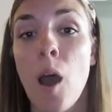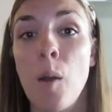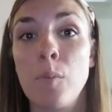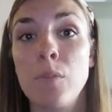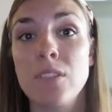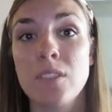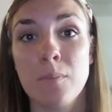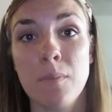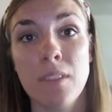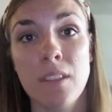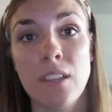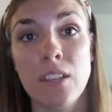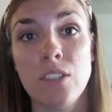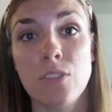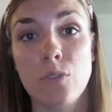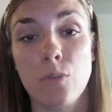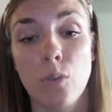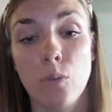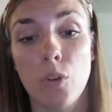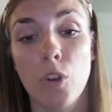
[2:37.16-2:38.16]
Some of
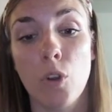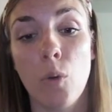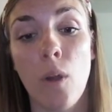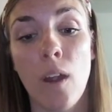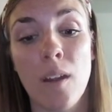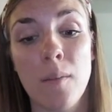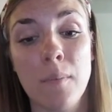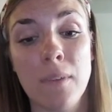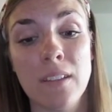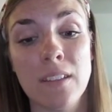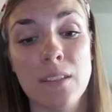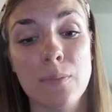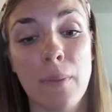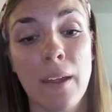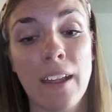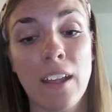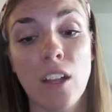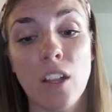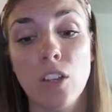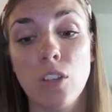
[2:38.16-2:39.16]
these requirements
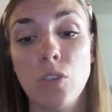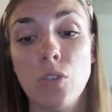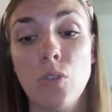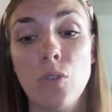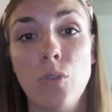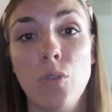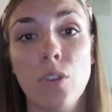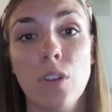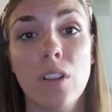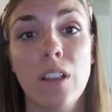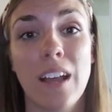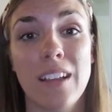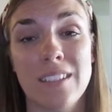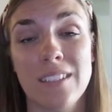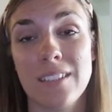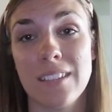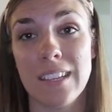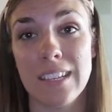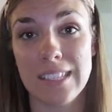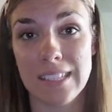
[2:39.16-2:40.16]
might include
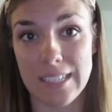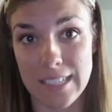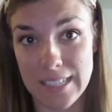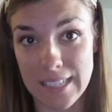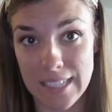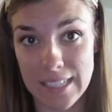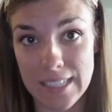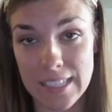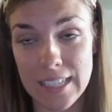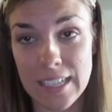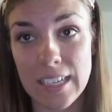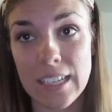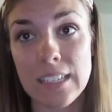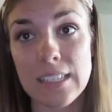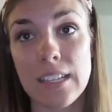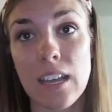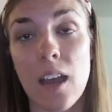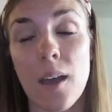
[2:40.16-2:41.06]
classes like statistics.